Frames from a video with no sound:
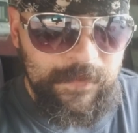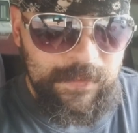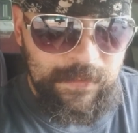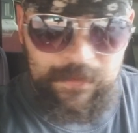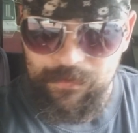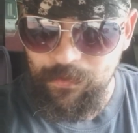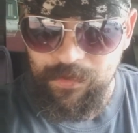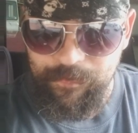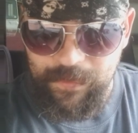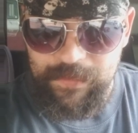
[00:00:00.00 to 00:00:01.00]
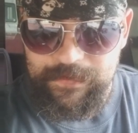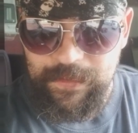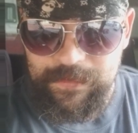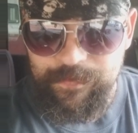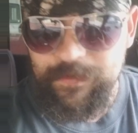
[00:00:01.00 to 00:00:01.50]
the electoral
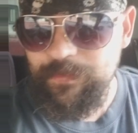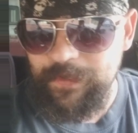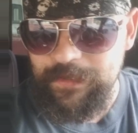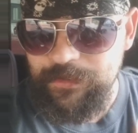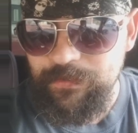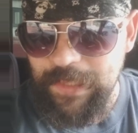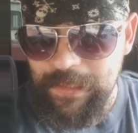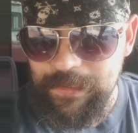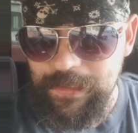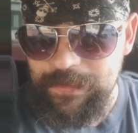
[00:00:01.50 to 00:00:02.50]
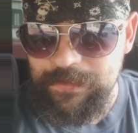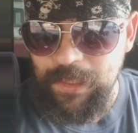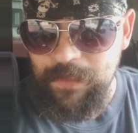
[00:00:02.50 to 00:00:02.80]
process between two candidates